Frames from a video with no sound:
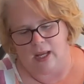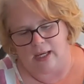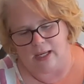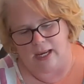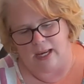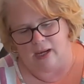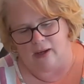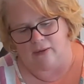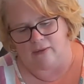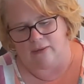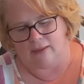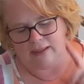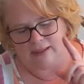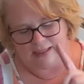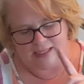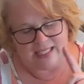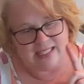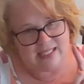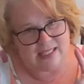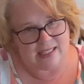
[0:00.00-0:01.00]
Now,
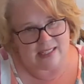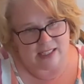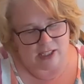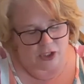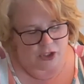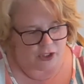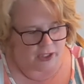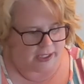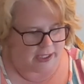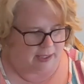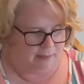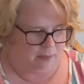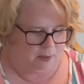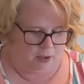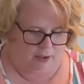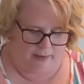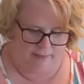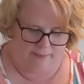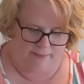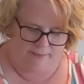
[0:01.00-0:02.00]
this is the tricky
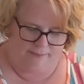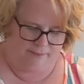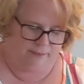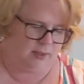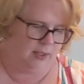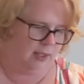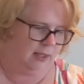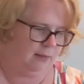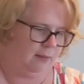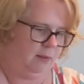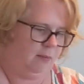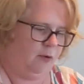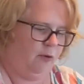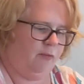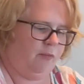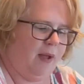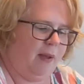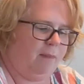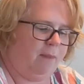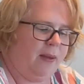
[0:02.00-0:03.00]
part. Let me move
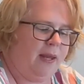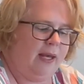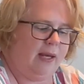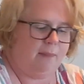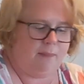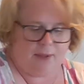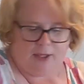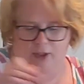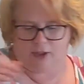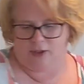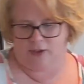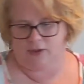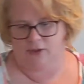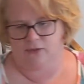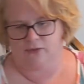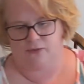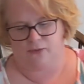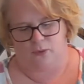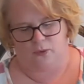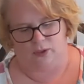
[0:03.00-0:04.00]
my peanut butter
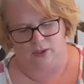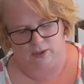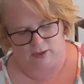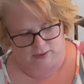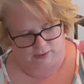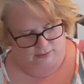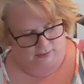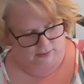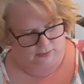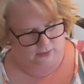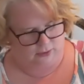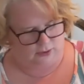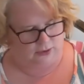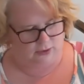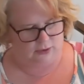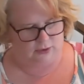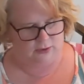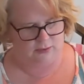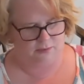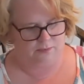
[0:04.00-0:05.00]
fork or
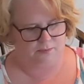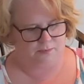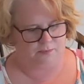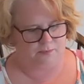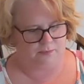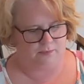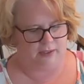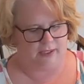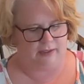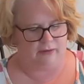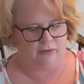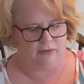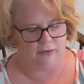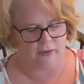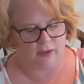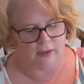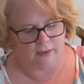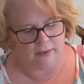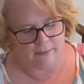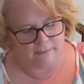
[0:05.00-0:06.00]
knife.
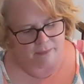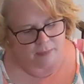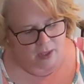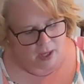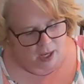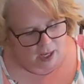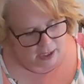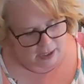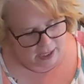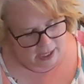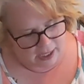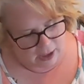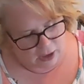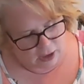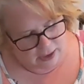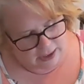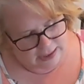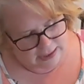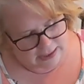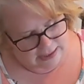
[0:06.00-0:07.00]
You gotta
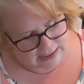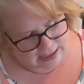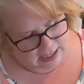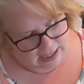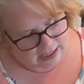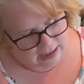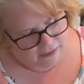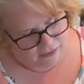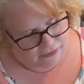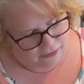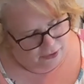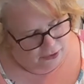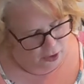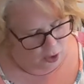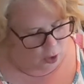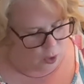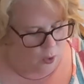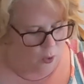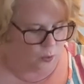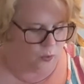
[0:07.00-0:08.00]
look inside for the
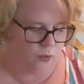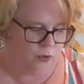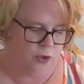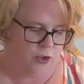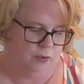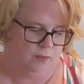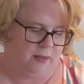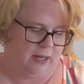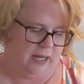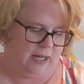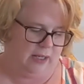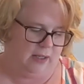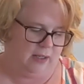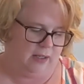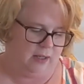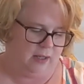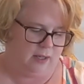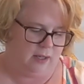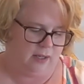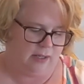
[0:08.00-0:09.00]
holes you made
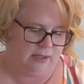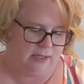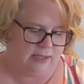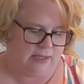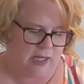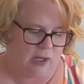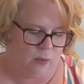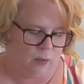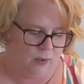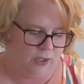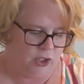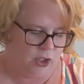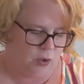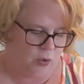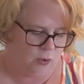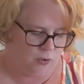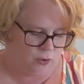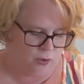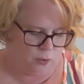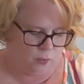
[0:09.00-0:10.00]
to tell which
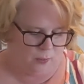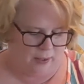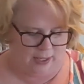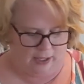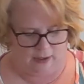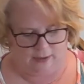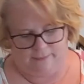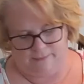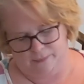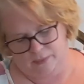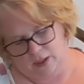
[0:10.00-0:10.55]
holes are where.